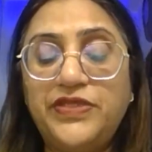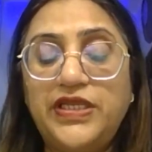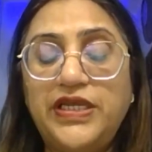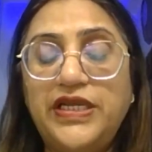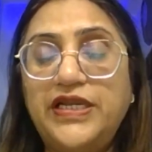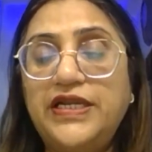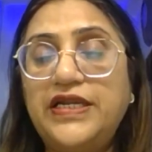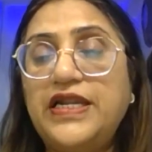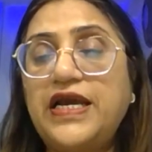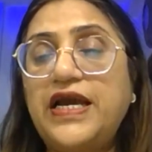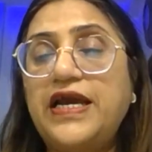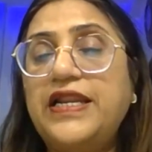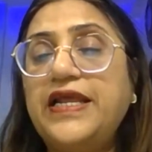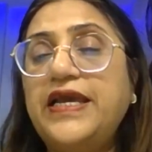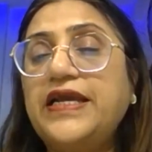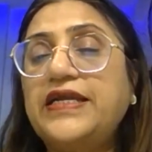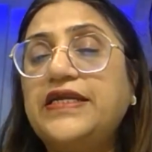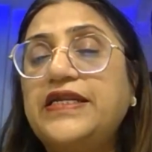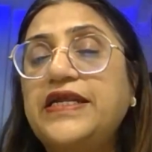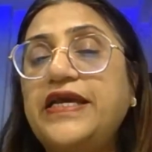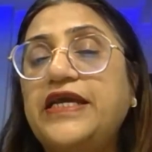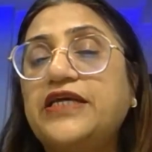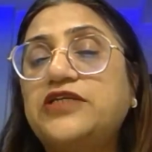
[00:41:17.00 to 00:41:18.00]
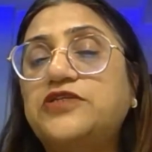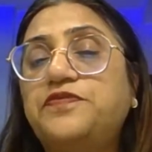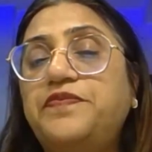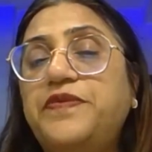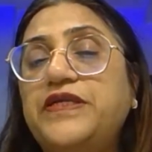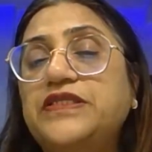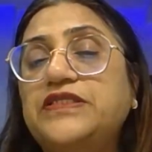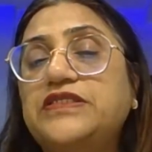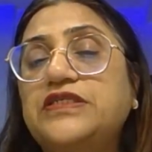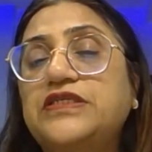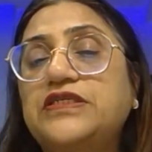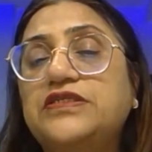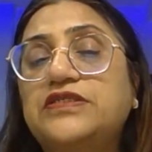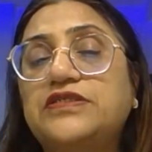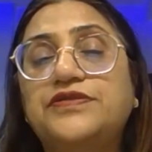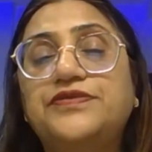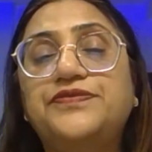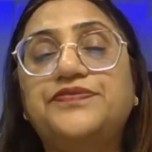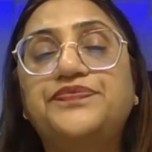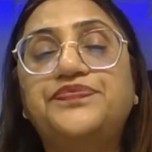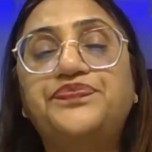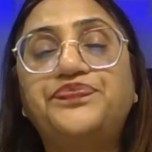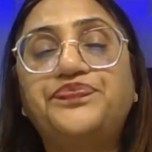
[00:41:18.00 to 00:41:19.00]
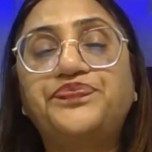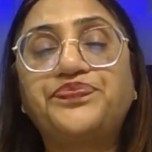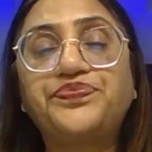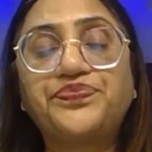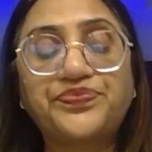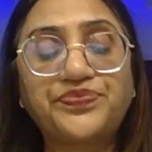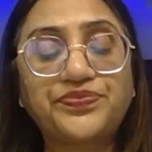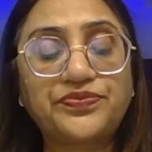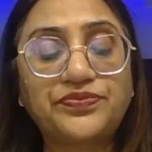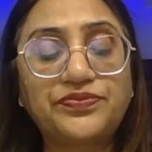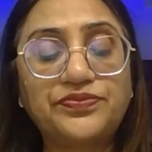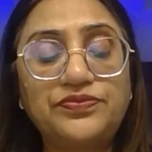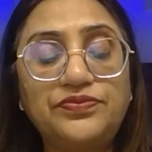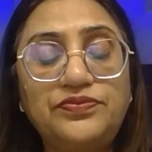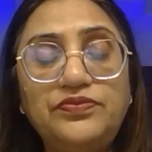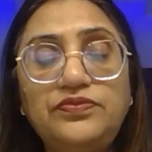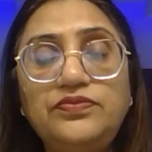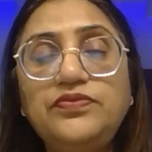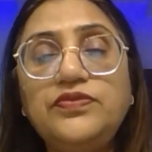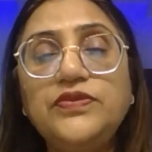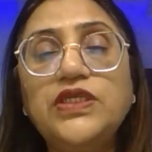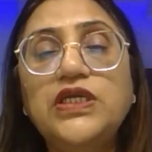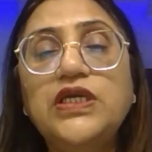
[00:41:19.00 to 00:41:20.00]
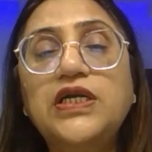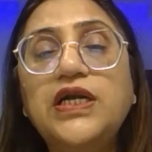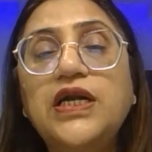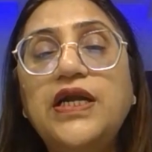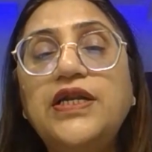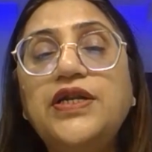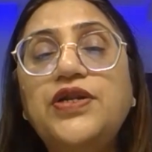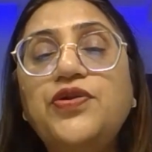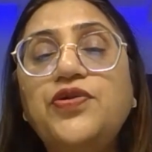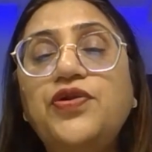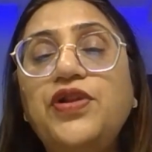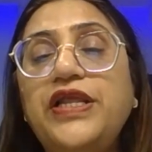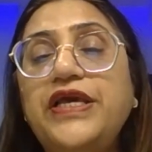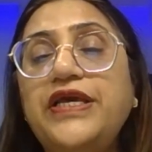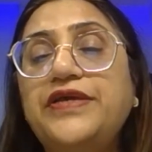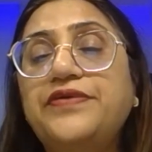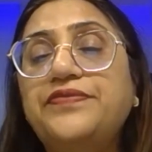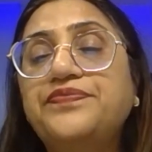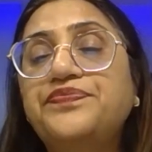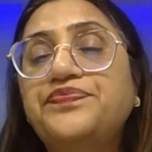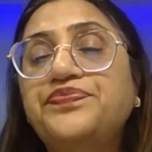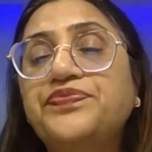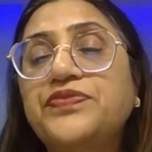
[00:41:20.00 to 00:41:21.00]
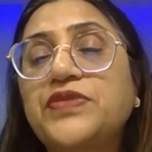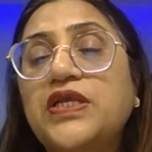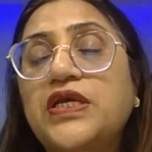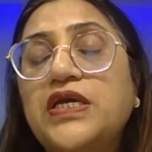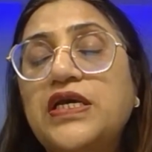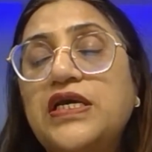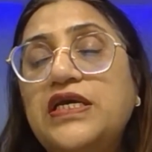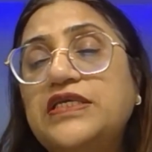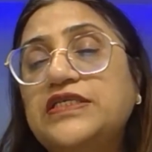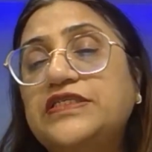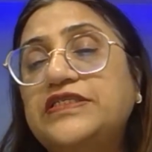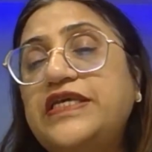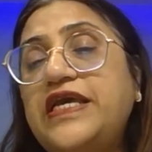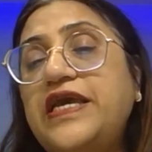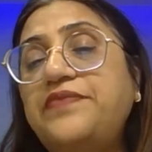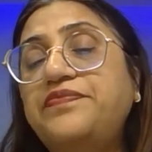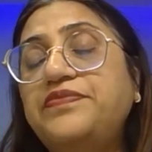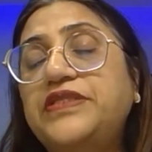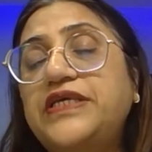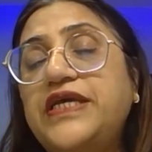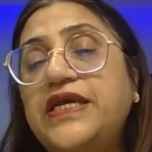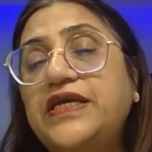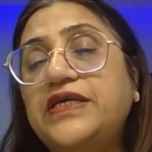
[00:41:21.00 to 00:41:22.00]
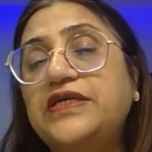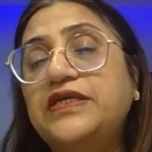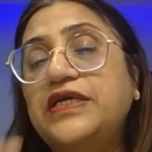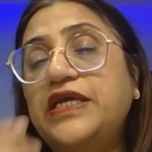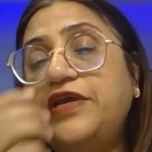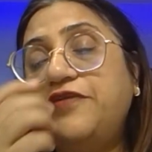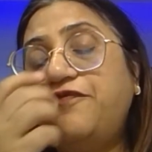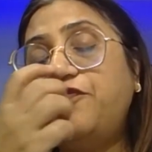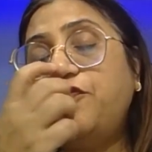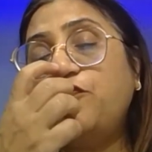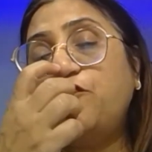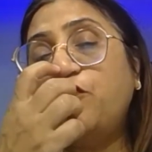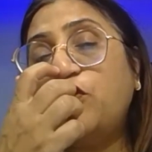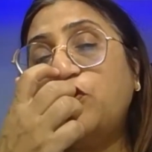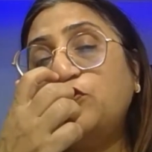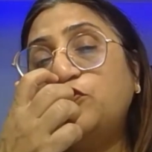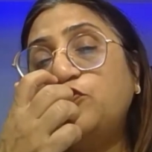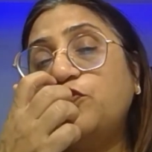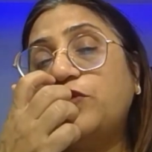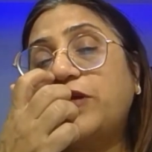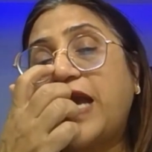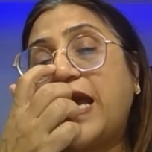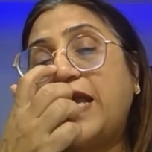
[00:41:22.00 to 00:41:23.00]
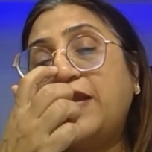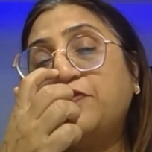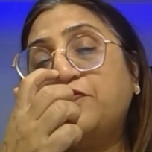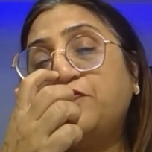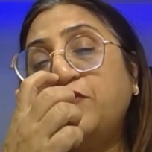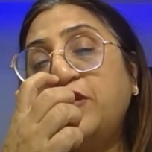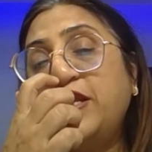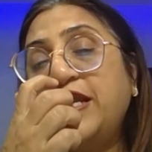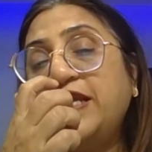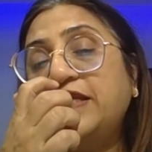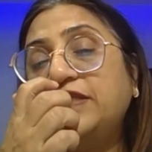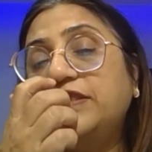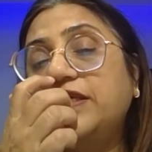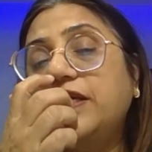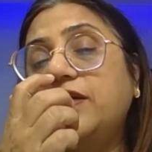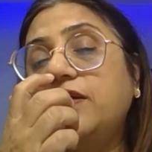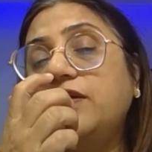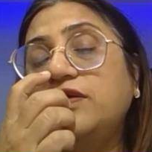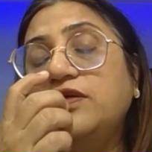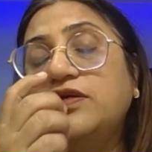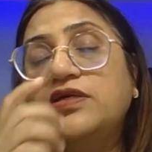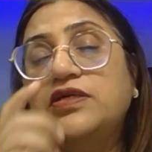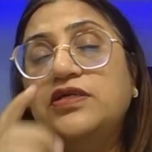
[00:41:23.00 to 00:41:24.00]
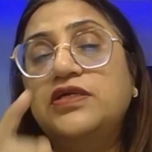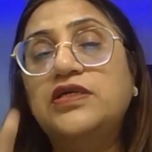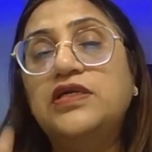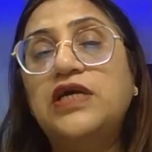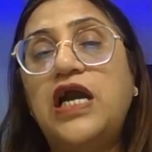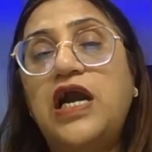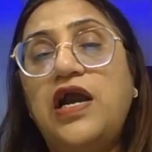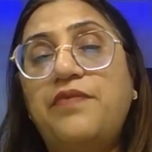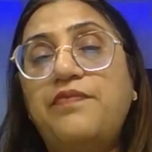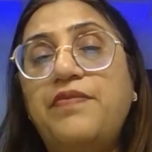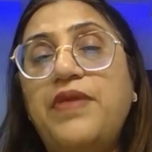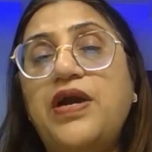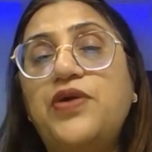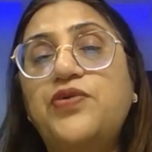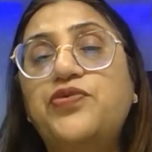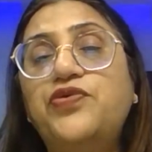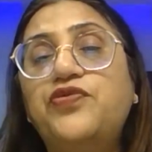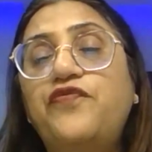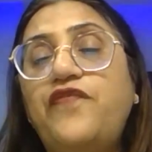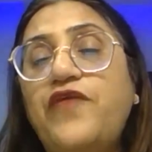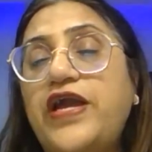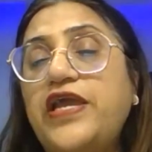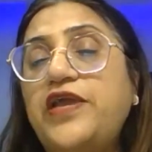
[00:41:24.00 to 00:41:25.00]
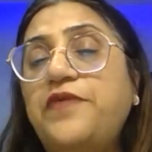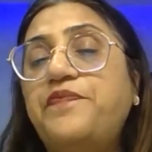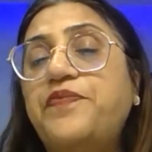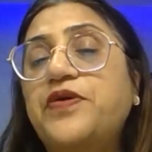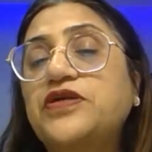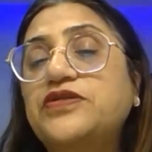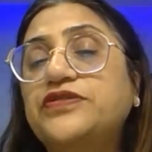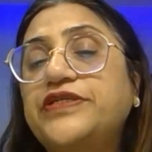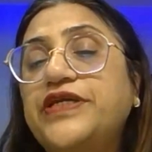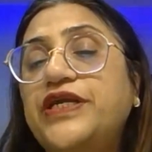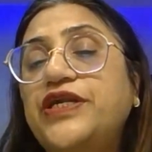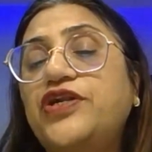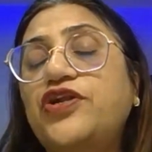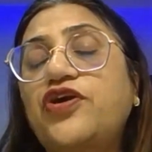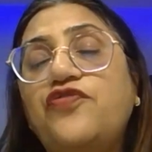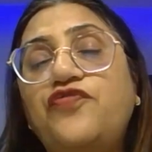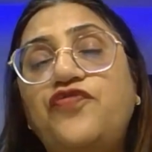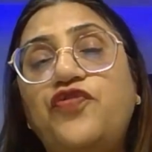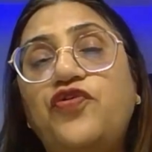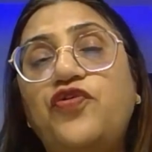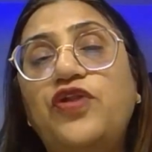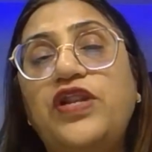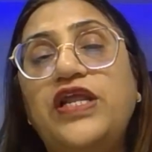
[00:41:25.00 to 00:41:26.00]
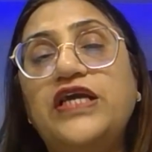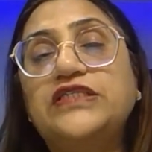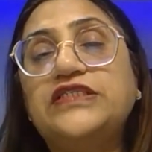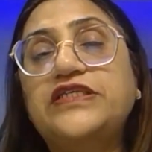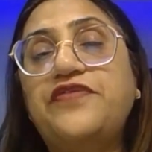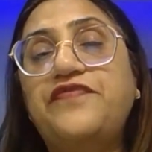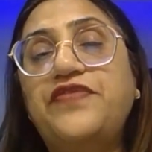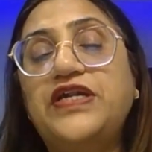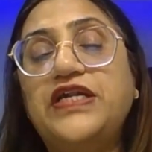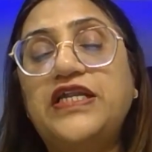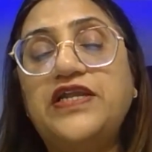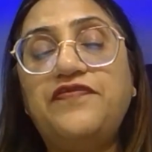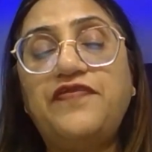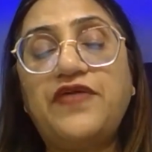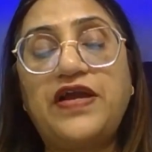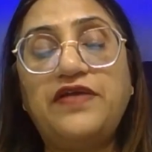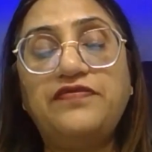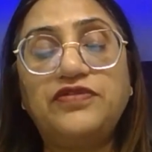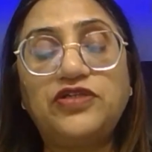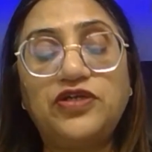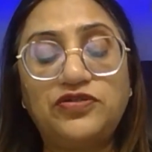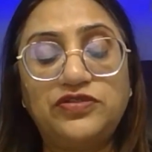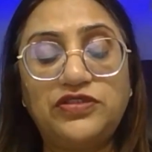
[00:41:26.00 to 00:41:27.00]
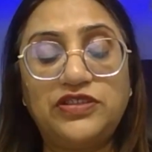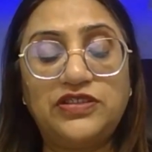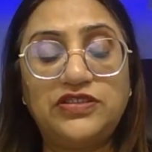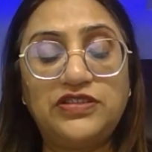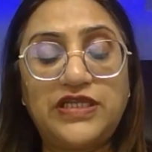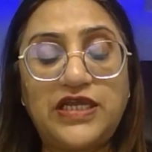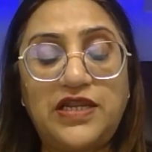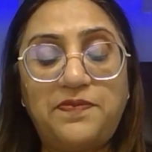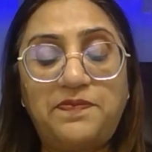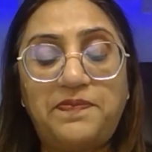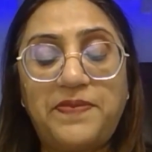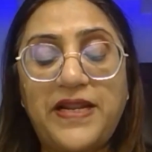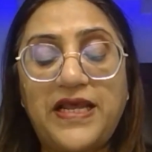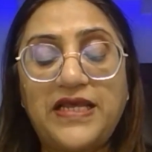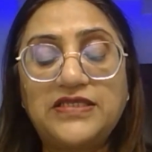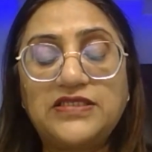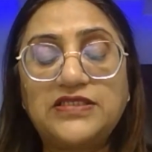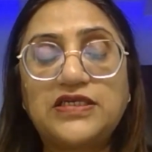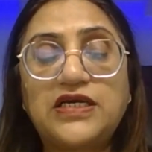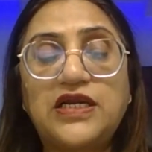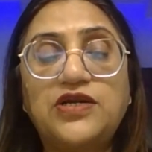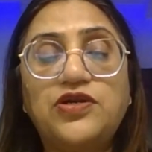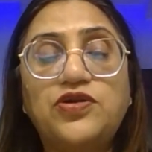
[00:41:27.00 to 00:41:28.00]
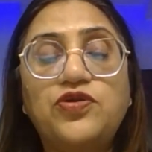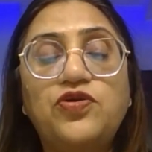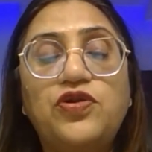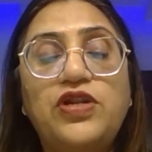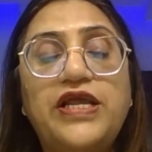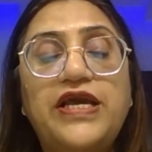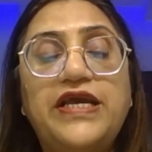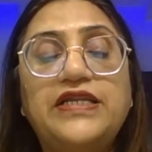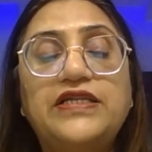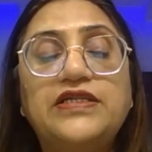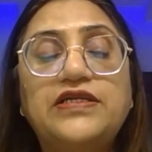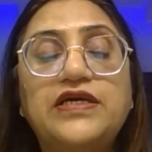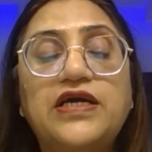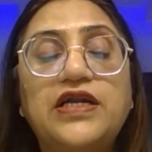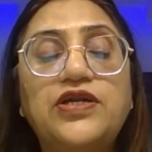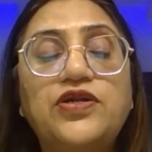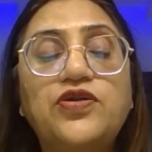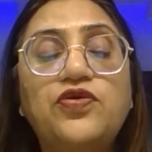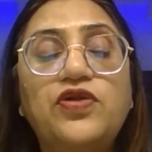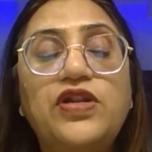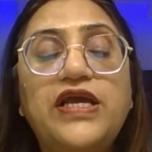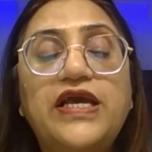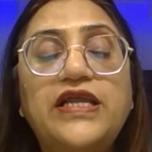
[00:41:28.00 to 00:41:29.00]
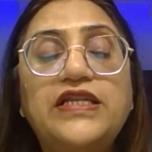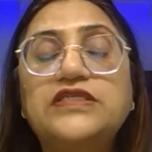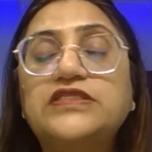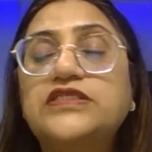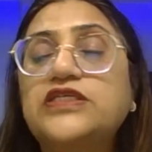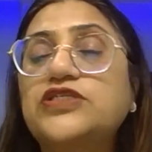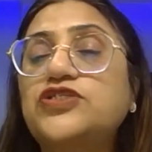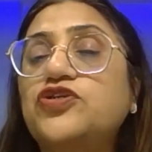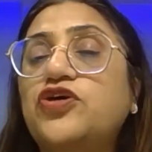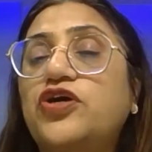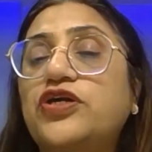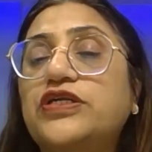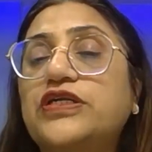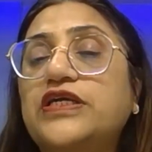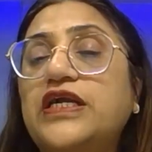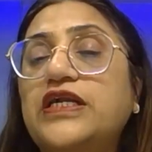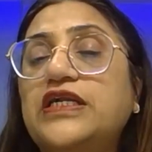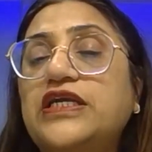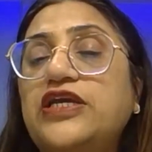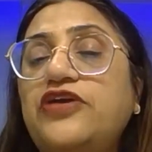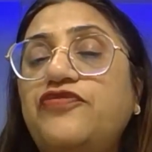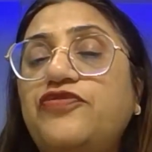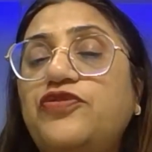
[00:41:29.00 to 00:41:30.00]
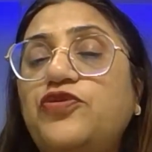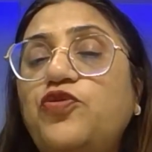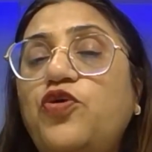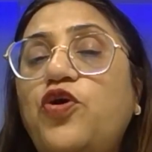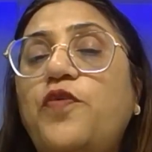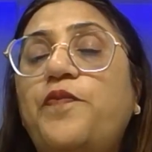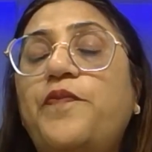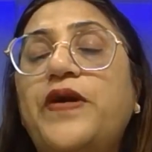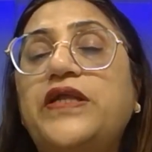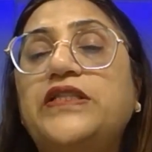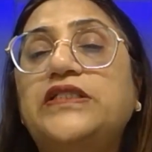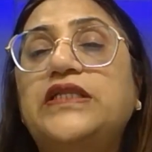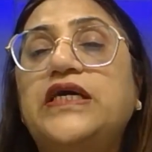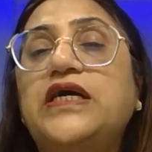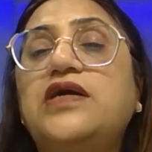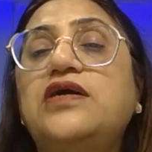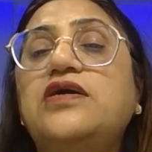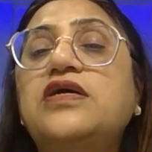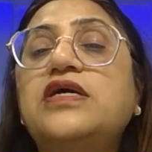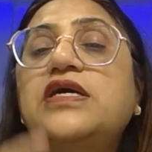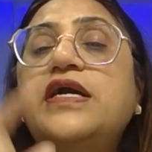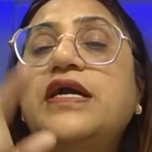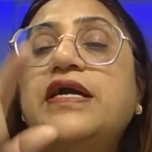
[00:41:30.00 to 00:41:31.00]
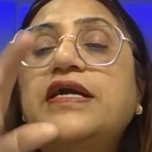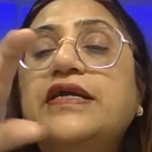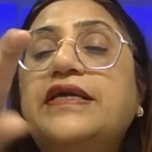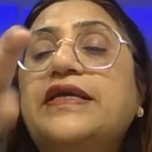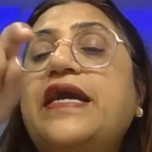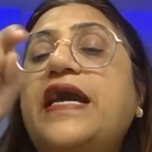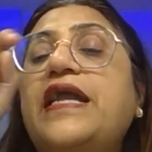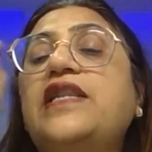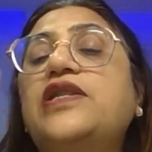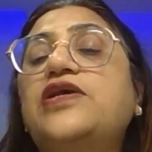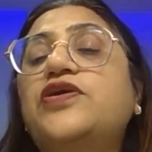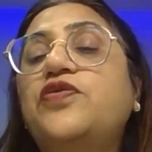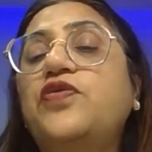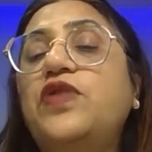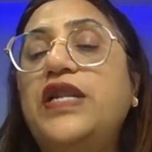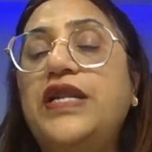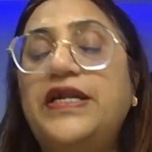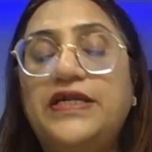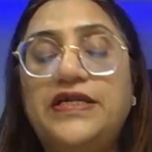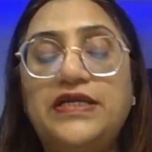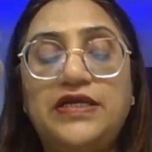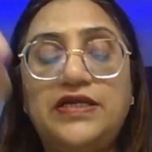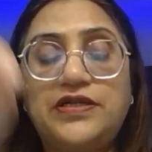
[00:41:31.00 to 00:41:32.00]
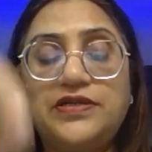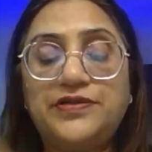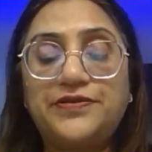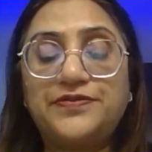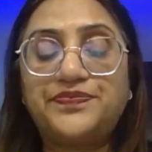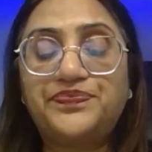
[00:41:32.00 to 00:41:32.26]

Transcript: Indirect expenses. Control A. Same thing, if you want to calculate the amount 5% of 4,75,000, then press Control N. Control N is a shortcut key to open the calculator.